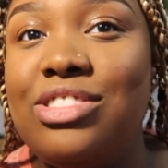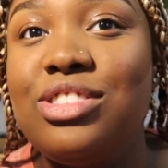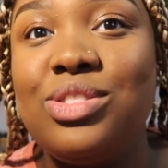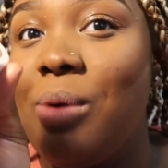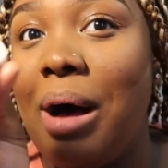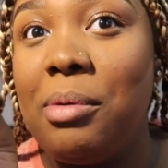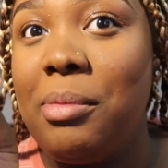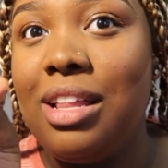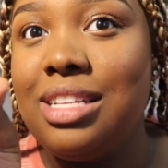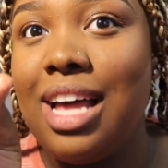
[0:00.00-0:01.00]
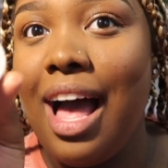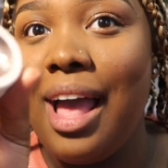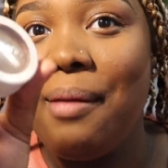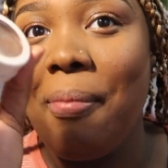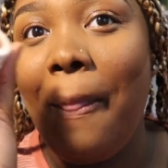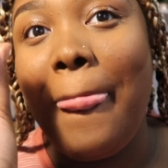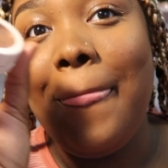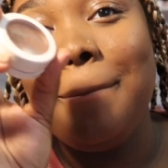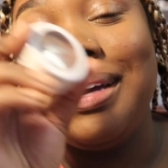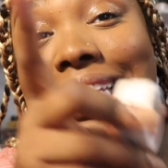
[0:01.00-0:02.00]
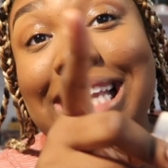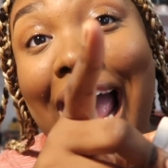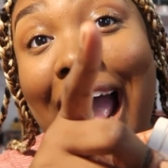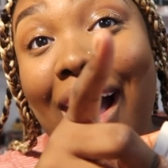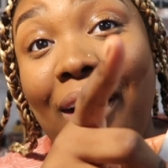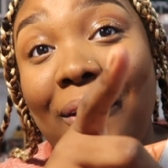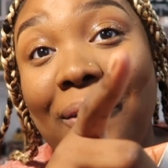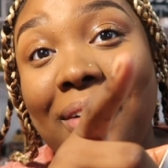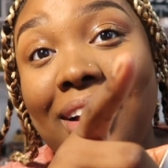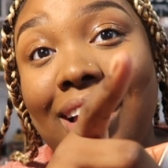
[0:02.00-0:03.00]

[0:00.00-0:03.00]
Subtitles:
swap them all the time. But now